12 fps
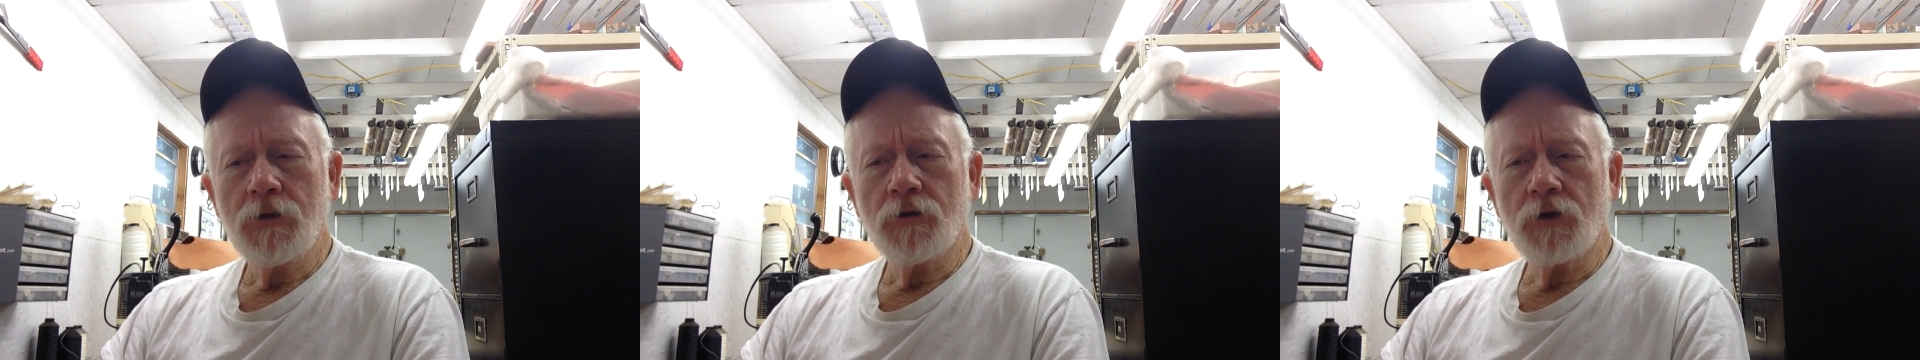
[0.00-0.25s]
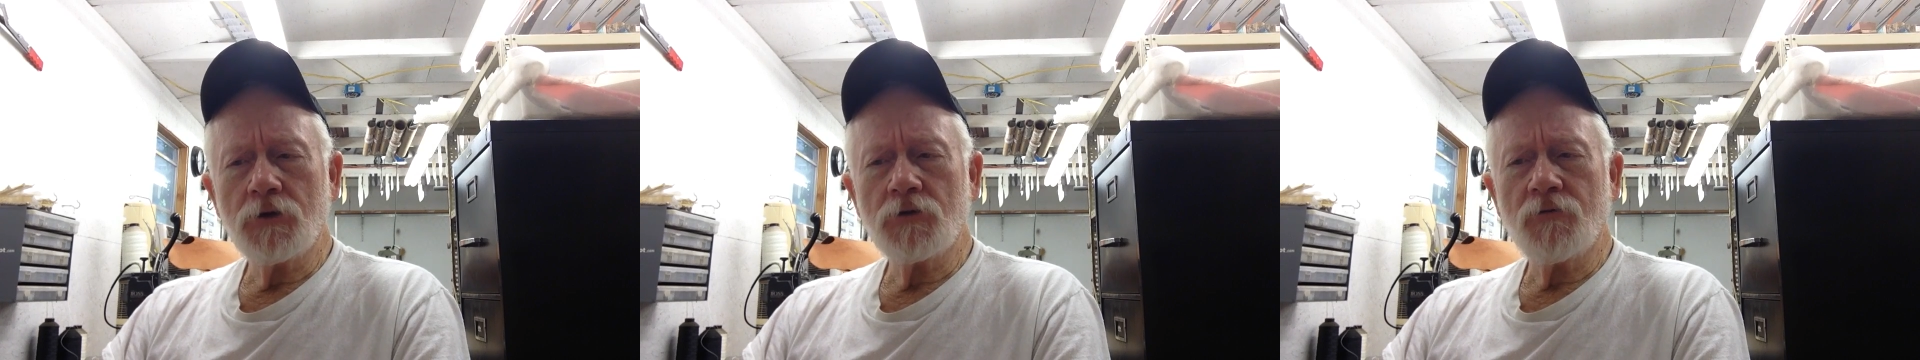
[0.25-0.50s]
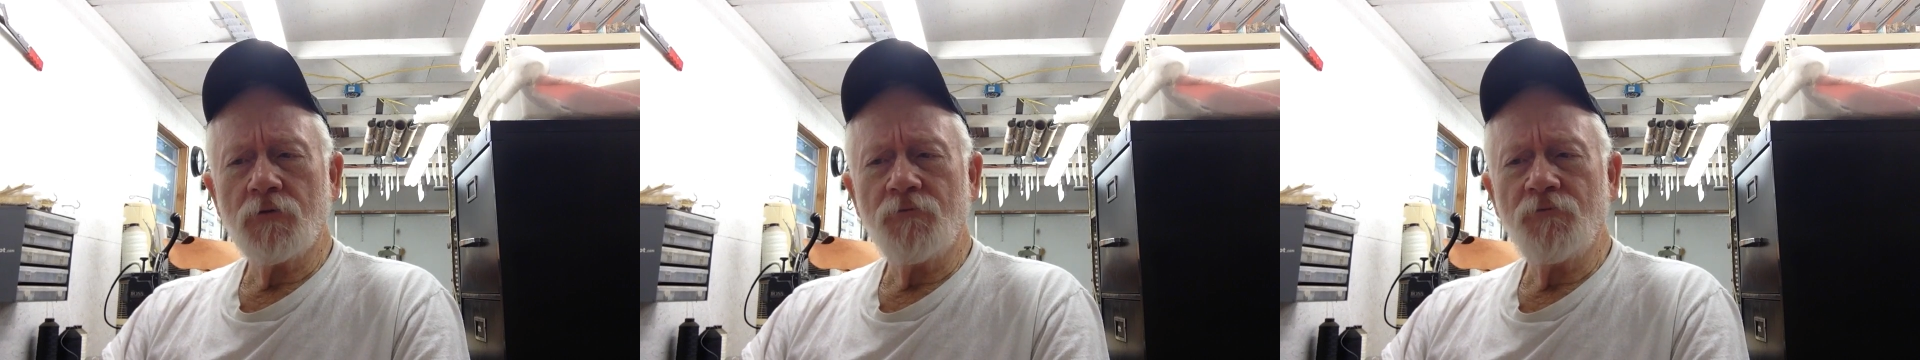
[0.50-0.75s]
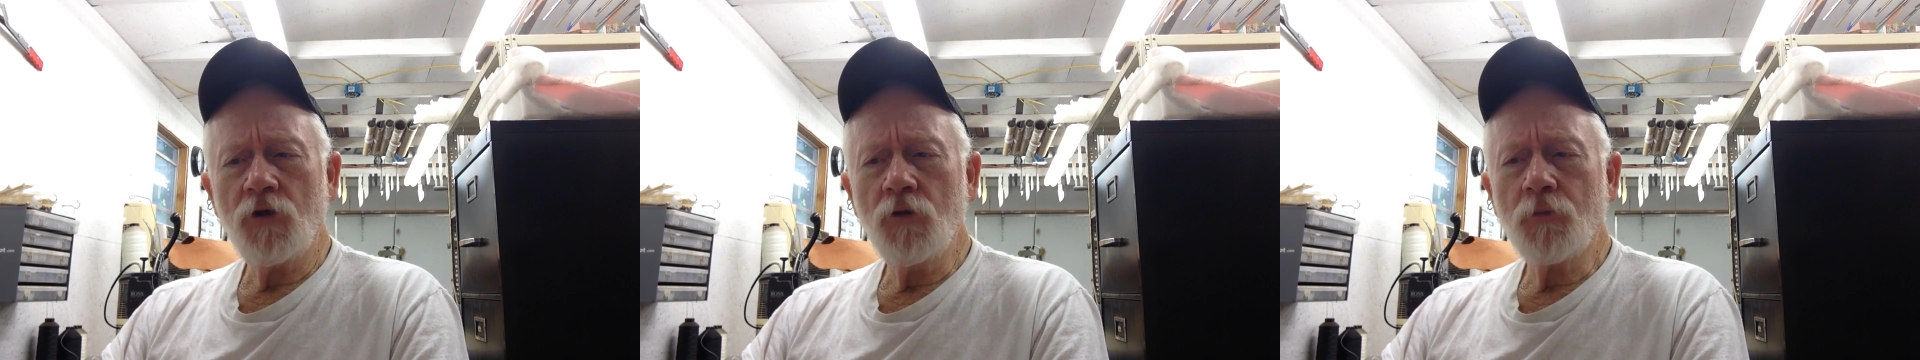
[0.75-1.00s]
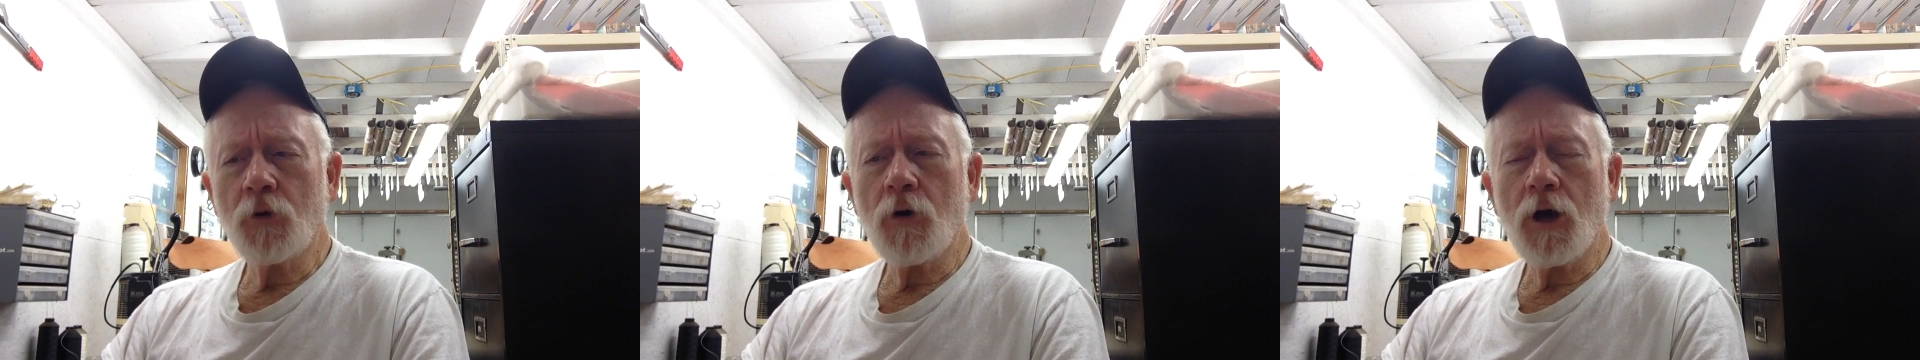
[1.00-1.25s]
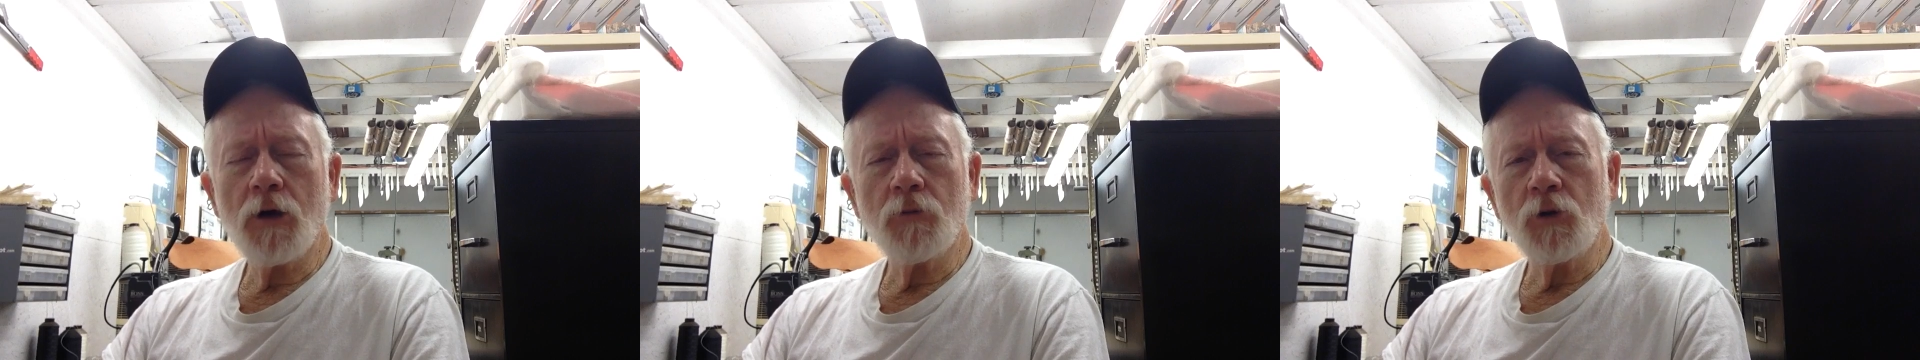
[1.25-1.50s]
There's a few
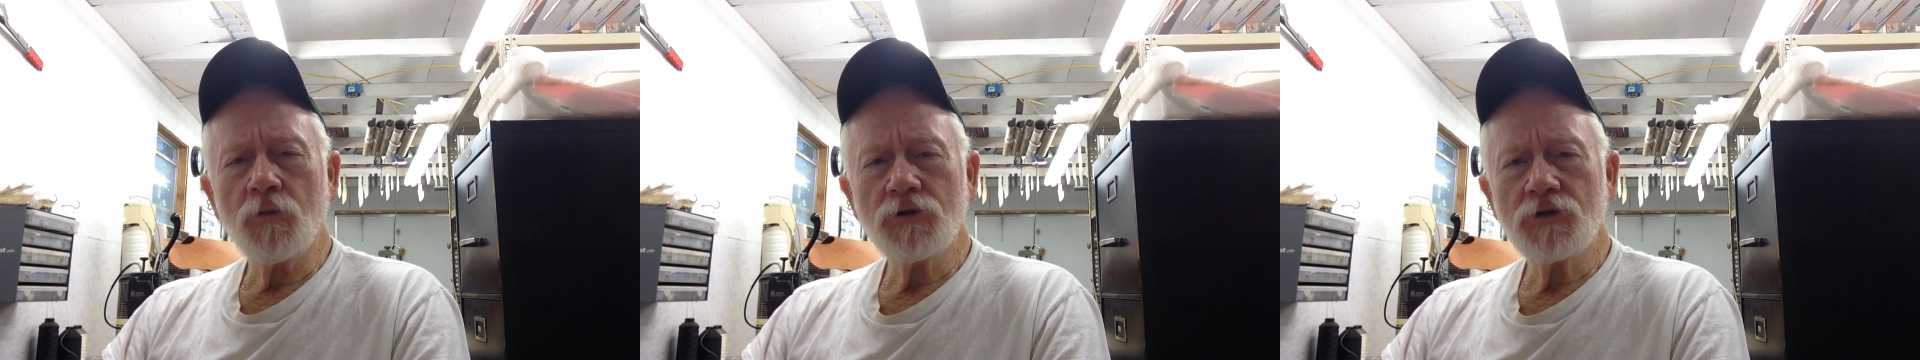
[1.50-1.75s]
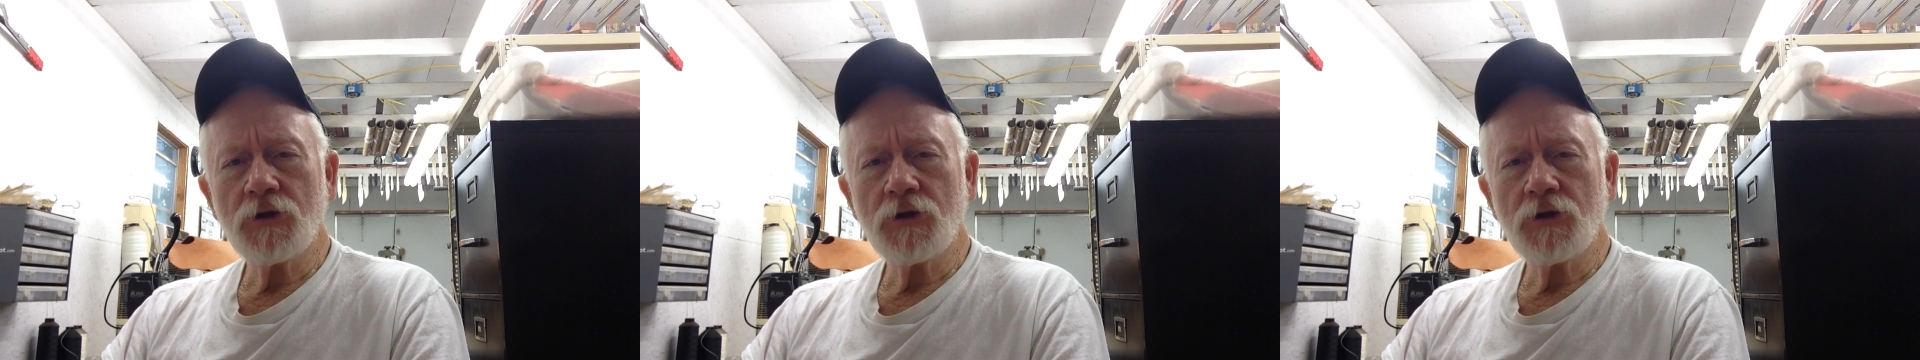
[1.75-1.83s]
problems